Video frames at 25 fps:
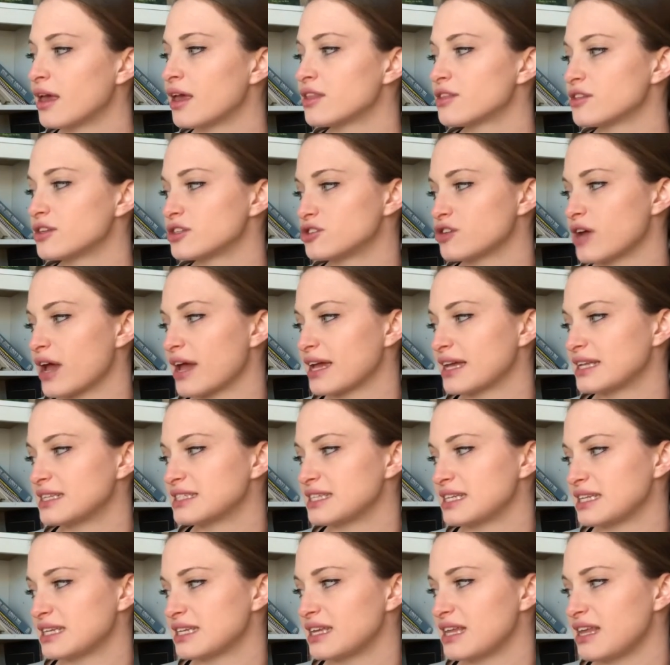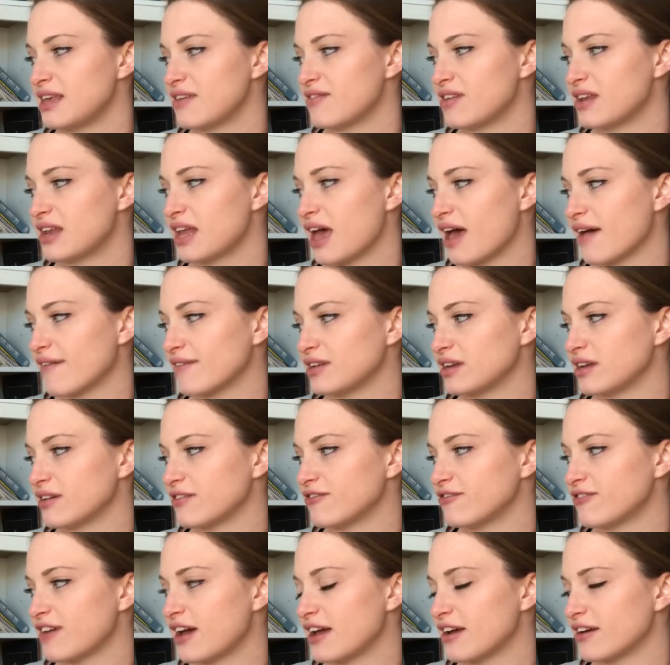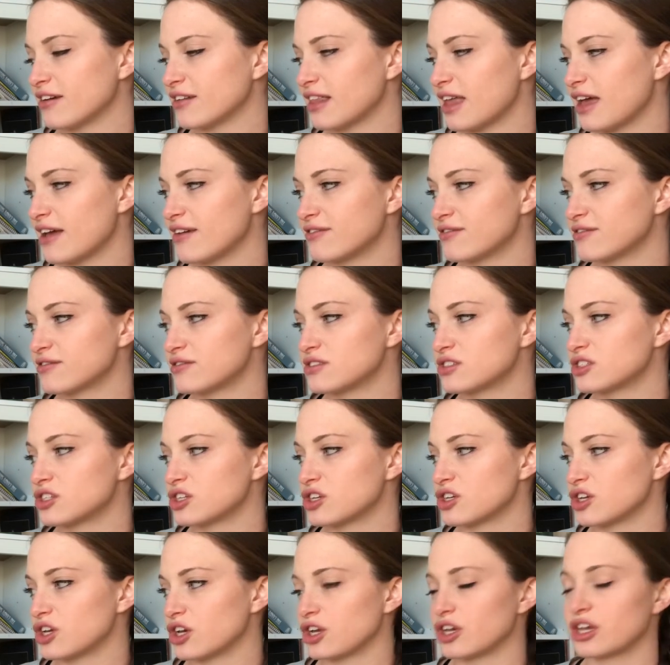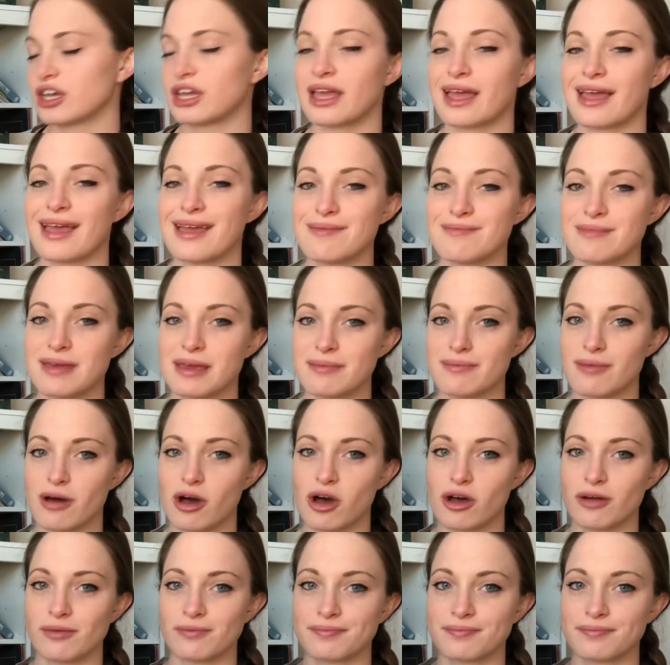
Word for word: The dragon didn't even have enough fire left to cook a meatball.